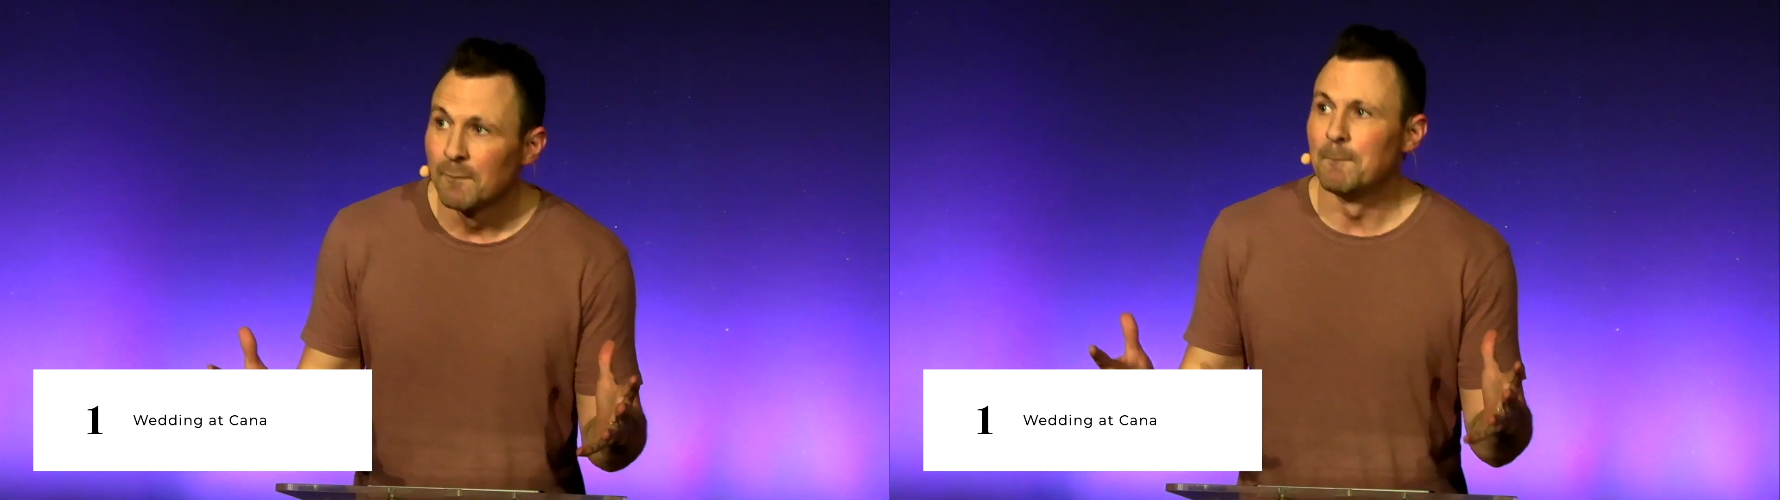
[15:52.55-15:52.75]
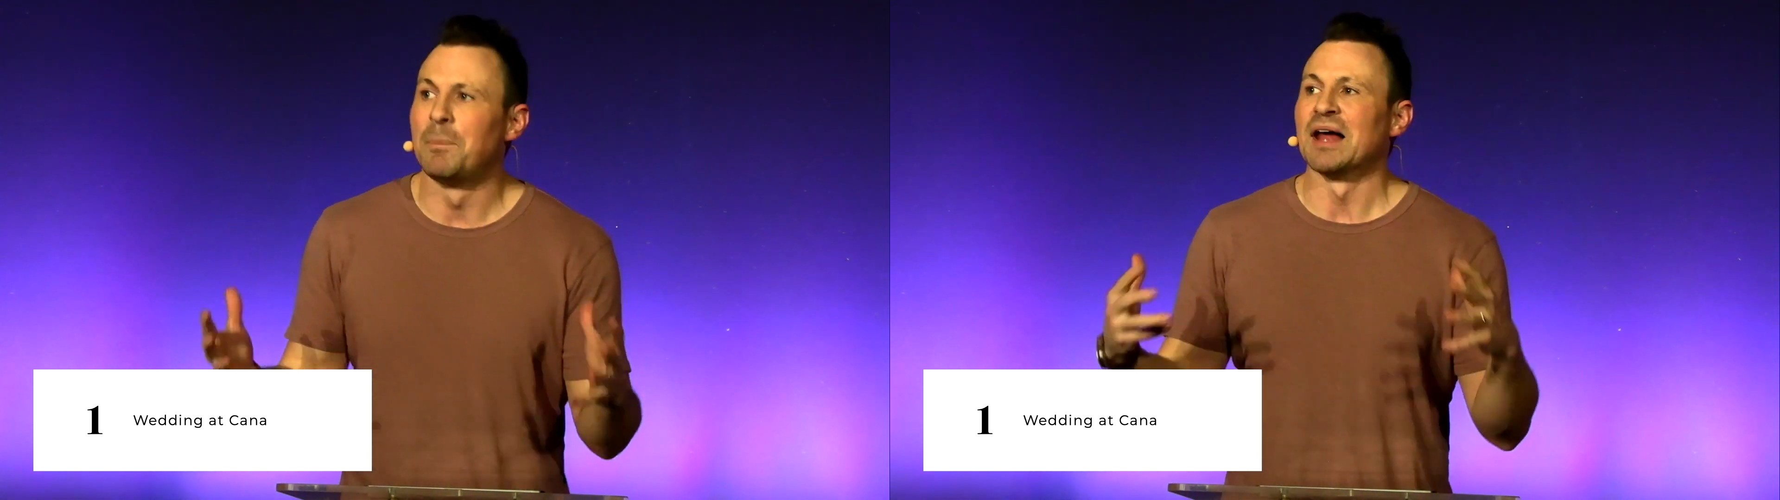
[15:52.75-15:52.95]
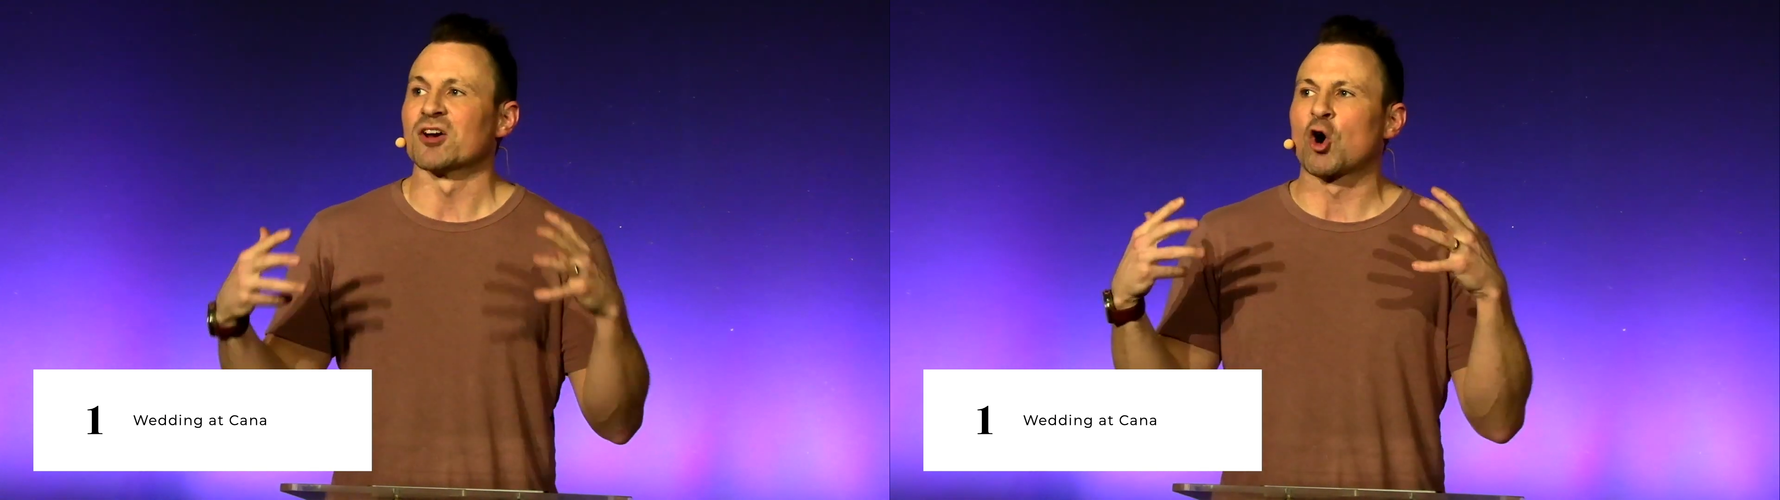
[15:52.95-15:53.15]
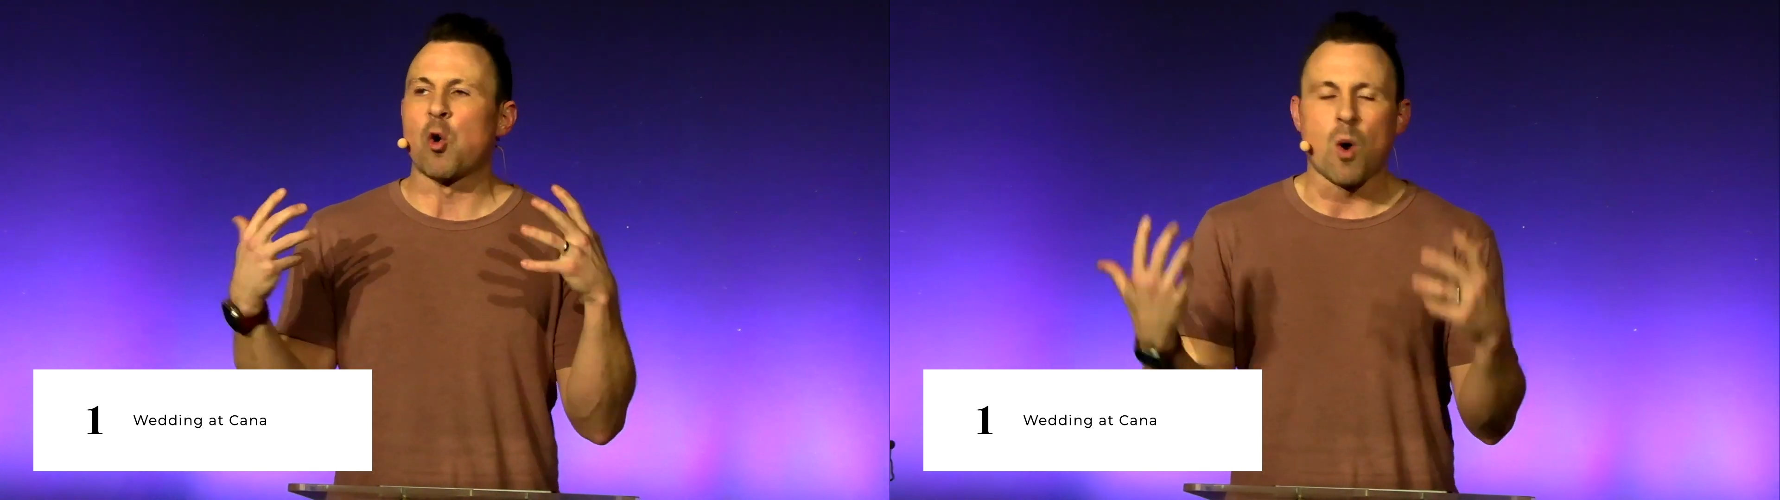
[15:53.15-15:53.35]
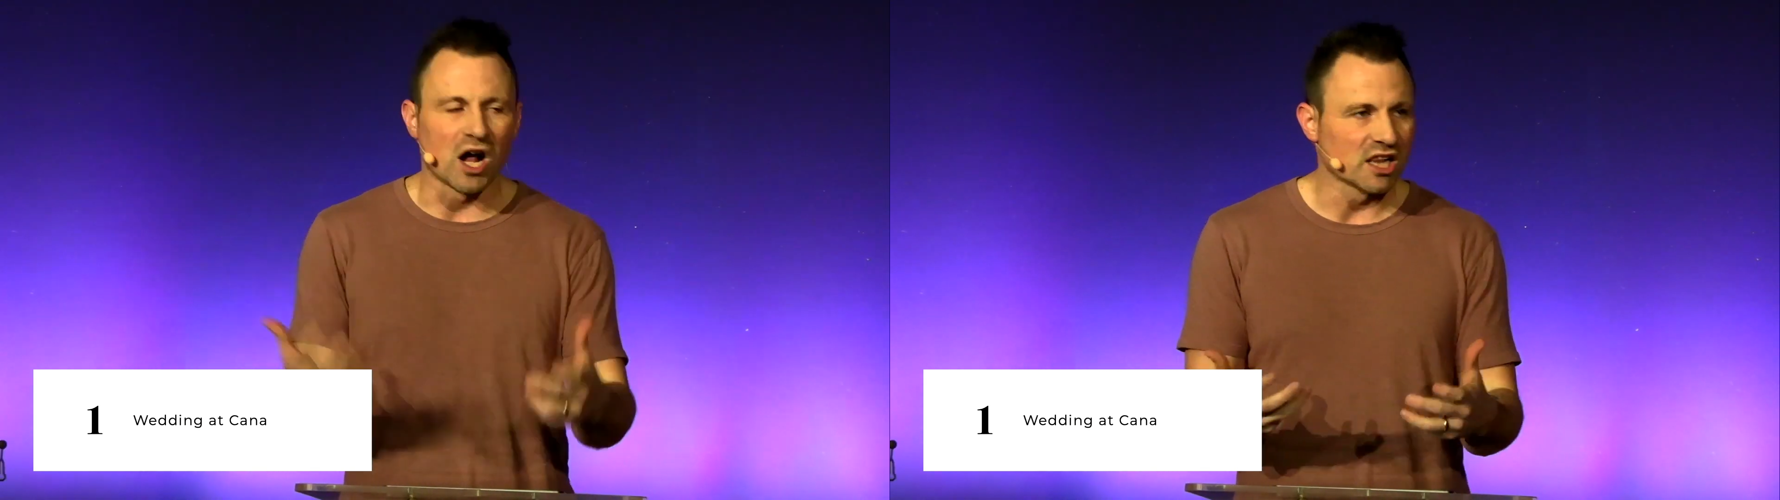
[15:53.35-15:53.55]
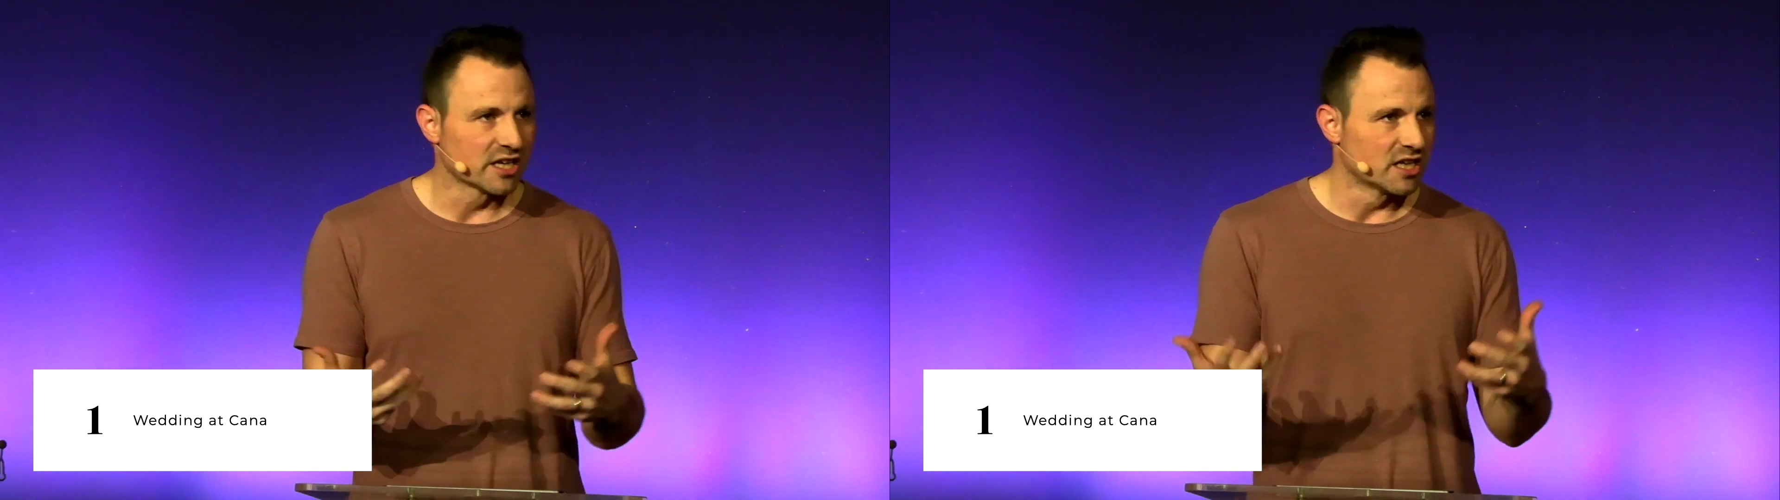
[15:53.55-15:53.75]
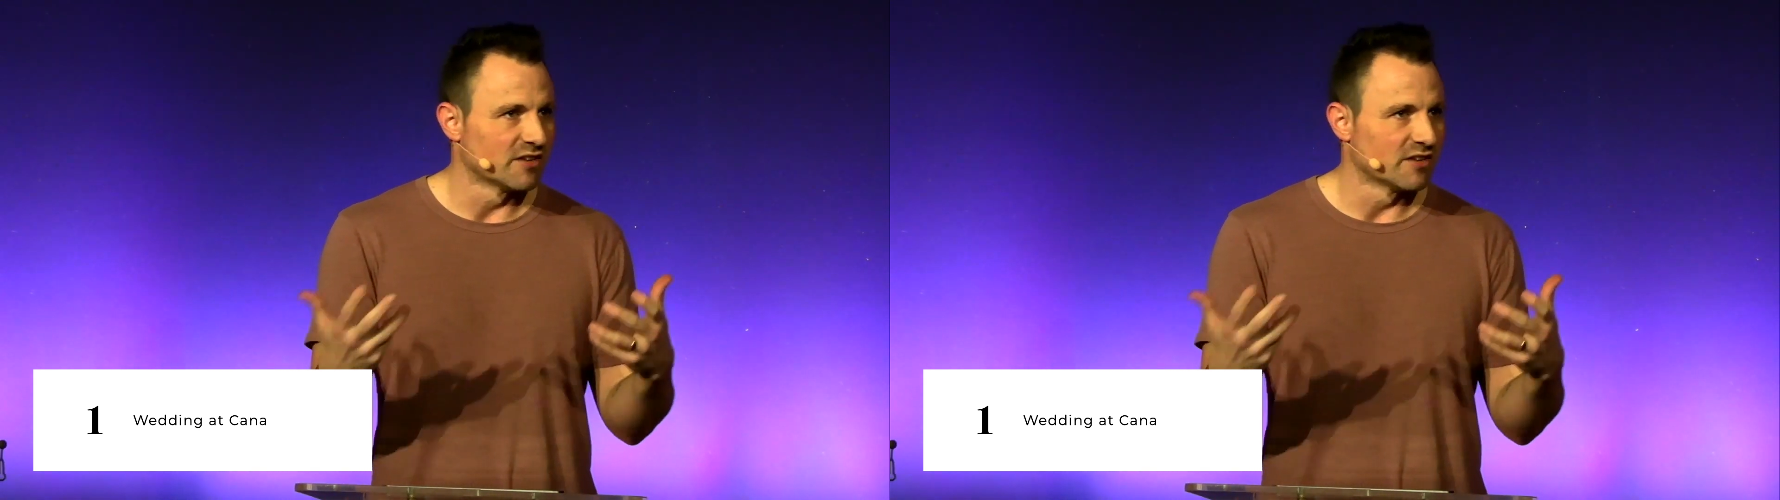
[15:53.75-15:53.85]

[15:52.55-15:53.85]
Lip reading: by the quality